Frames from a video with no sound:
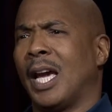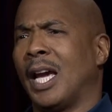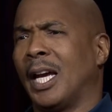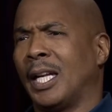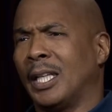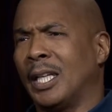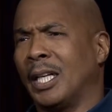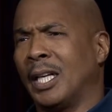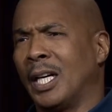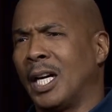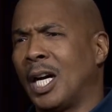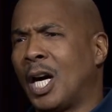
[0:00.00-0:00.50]
and
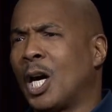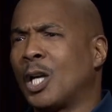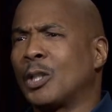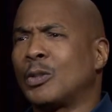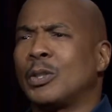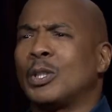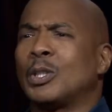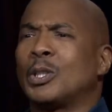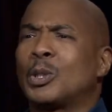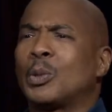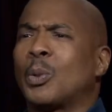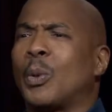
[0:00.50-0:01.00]

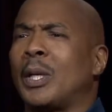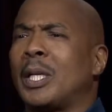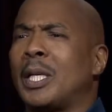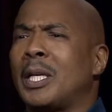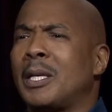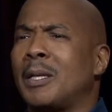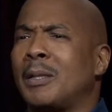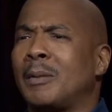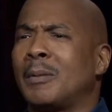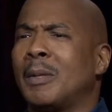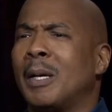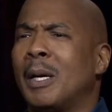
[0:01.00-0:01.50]
120
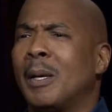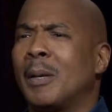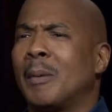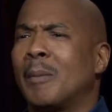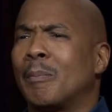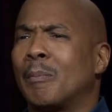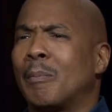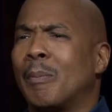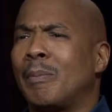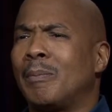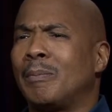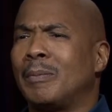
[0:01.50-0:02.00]
you
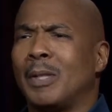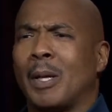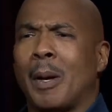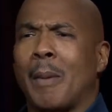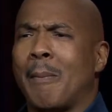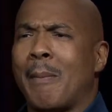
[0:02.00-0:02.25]
know,